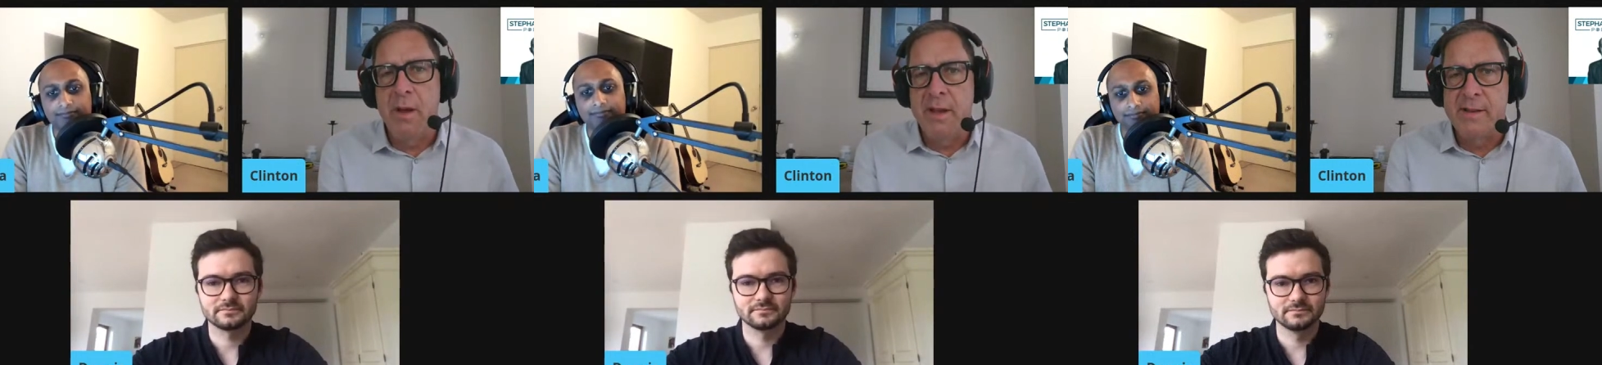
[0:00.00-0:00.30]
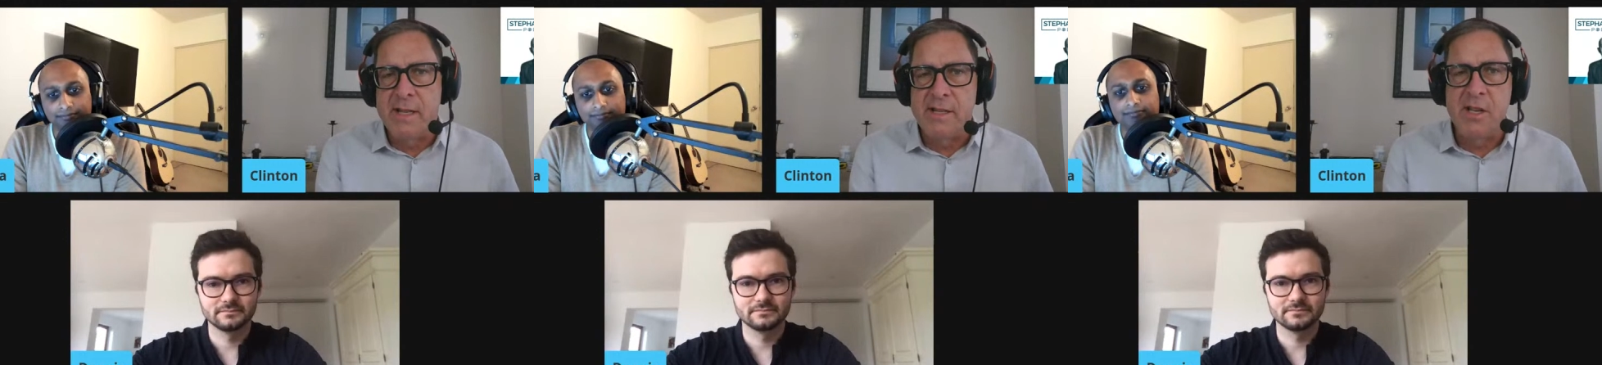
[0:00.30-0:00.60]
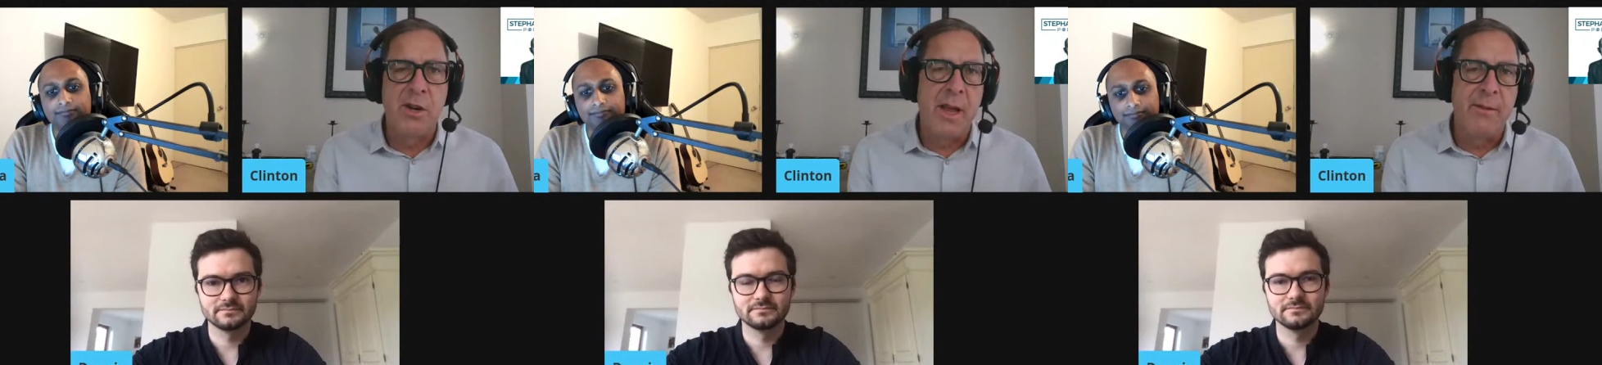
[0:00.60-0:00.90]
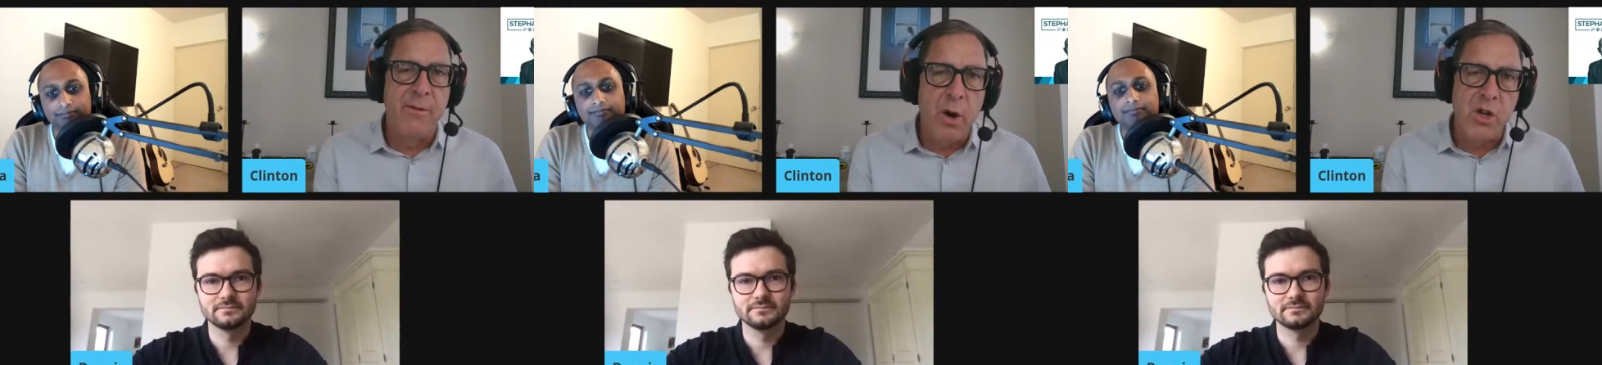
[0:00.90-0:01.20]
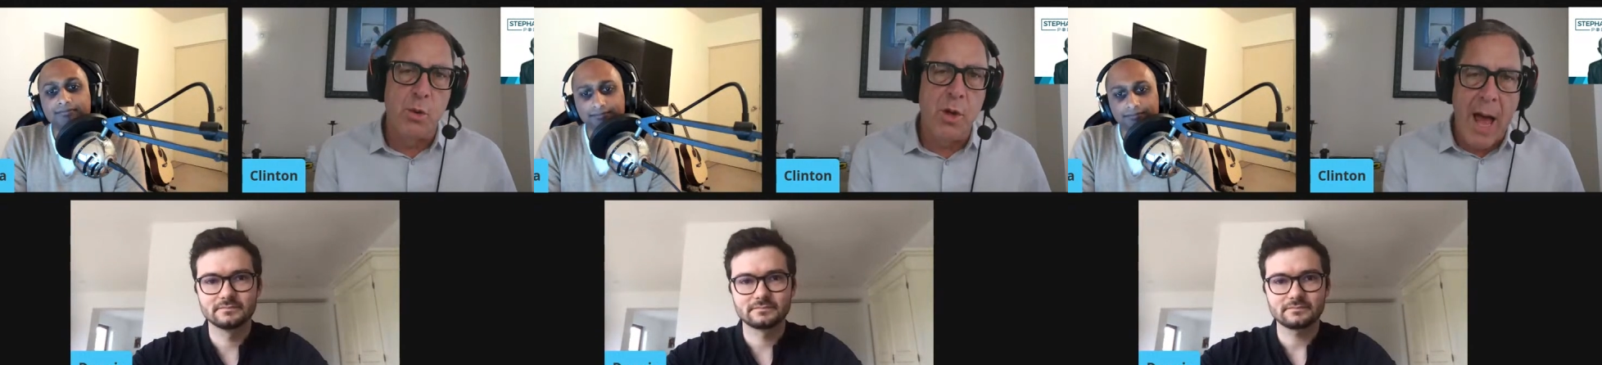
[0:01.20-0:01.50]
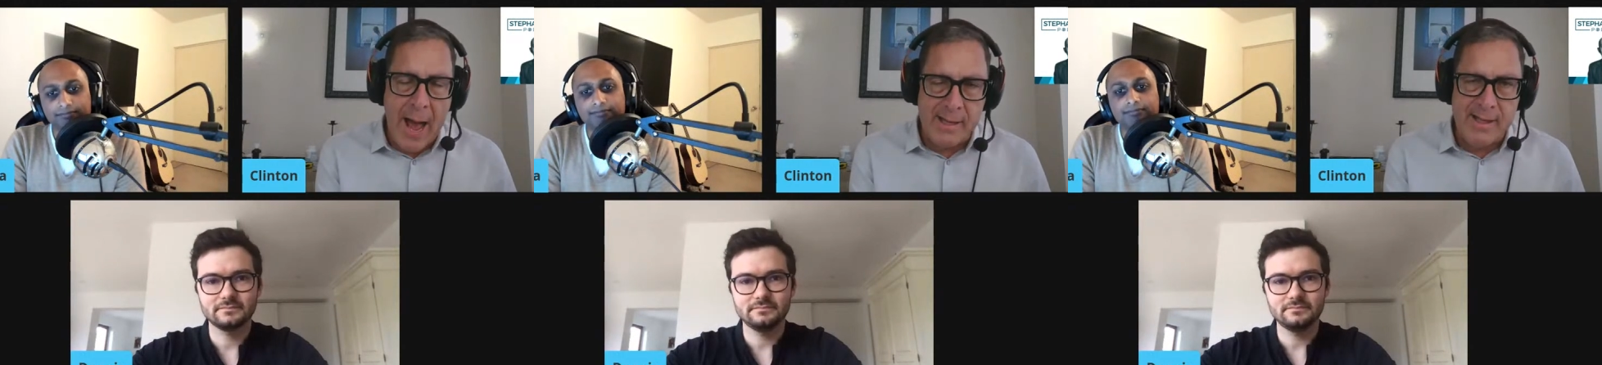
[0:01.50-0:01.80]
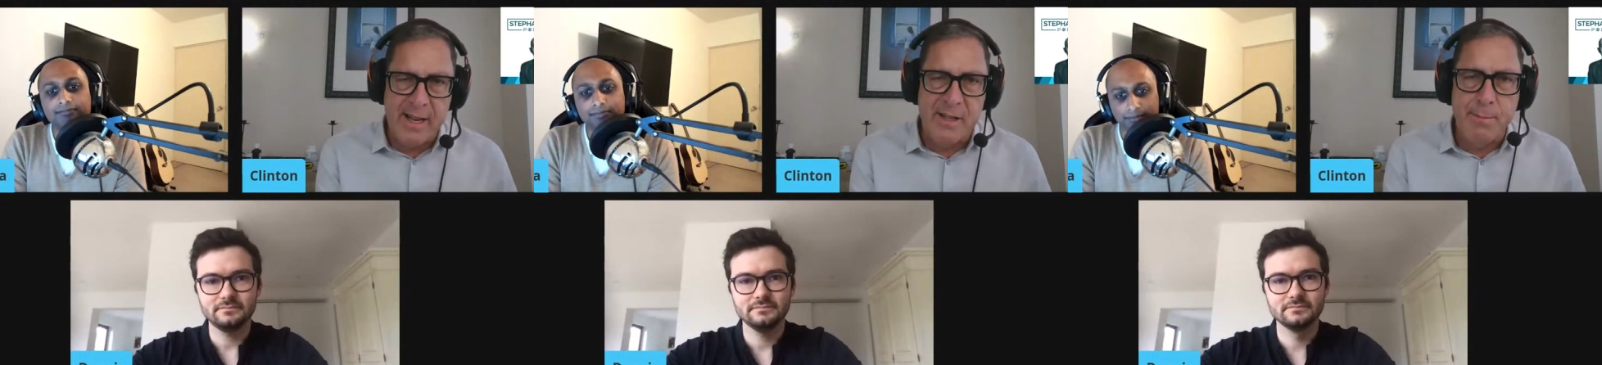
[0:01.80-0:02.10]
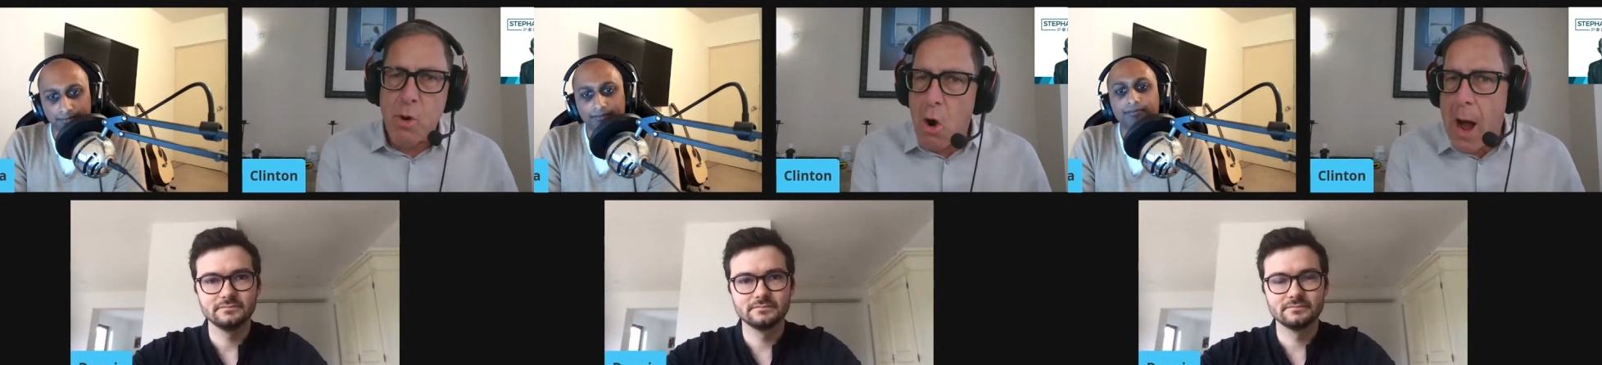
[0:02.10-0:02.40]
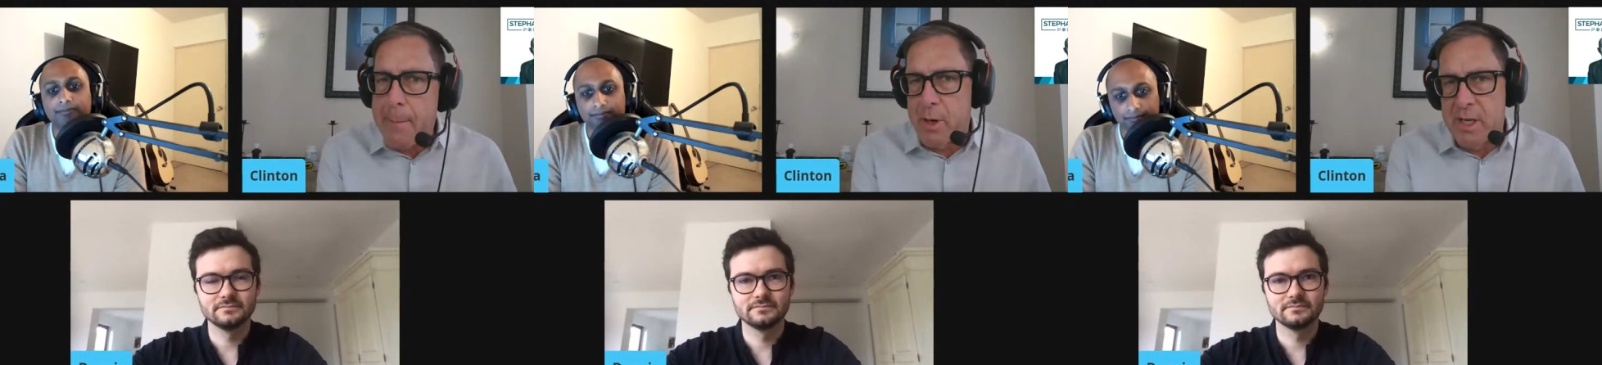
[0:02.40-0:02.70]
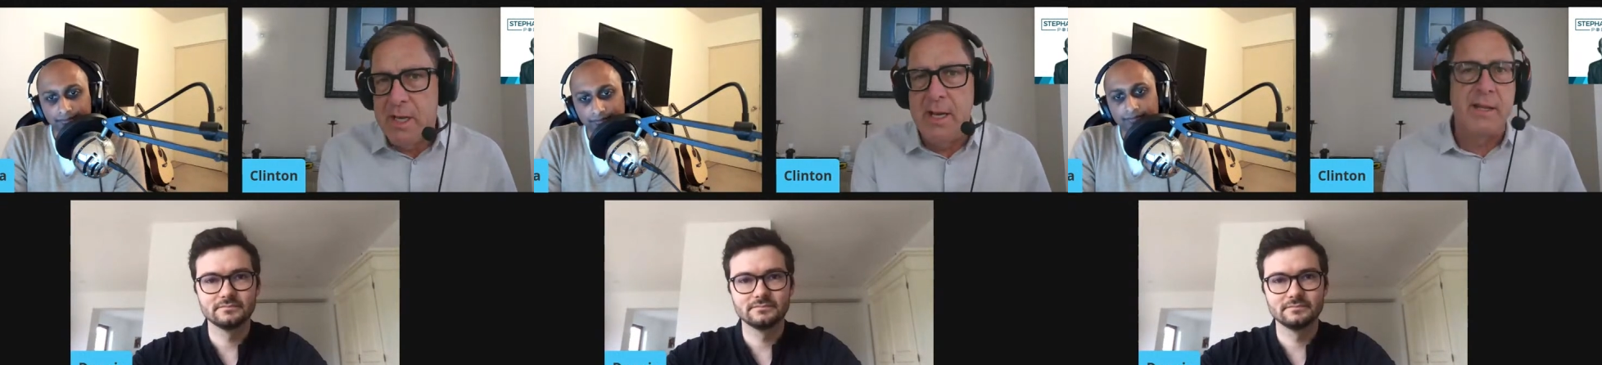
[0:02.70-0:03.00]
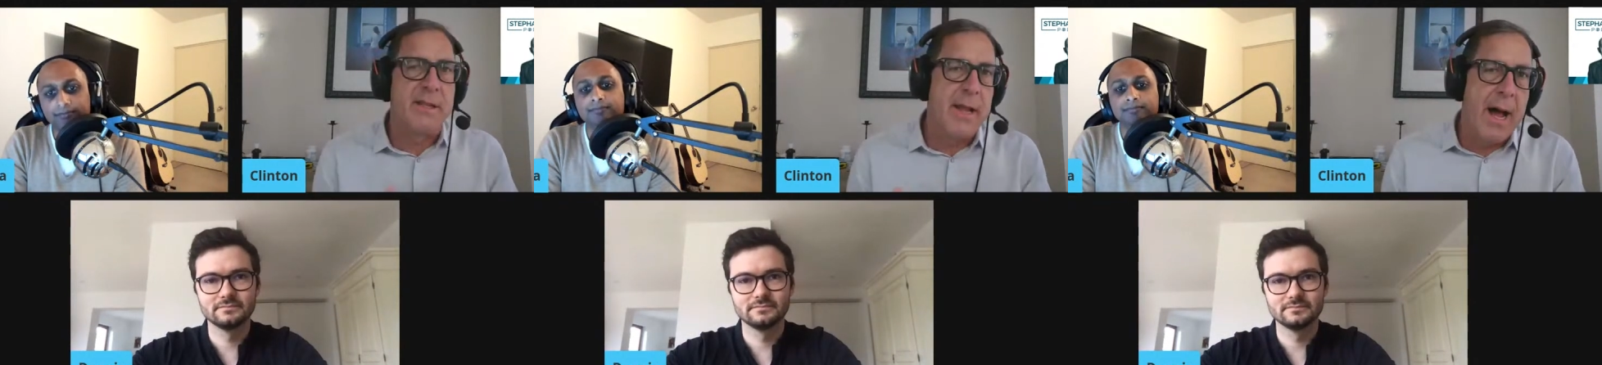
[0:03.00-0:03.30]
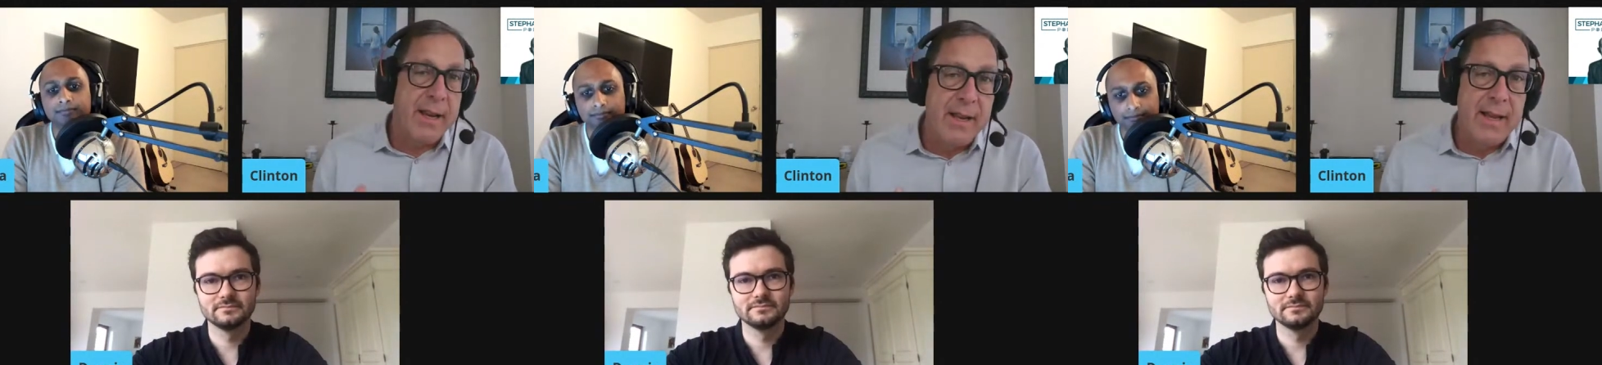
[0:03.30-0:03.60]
Speaker 1: is considered a virtual asset. It's property. It's not.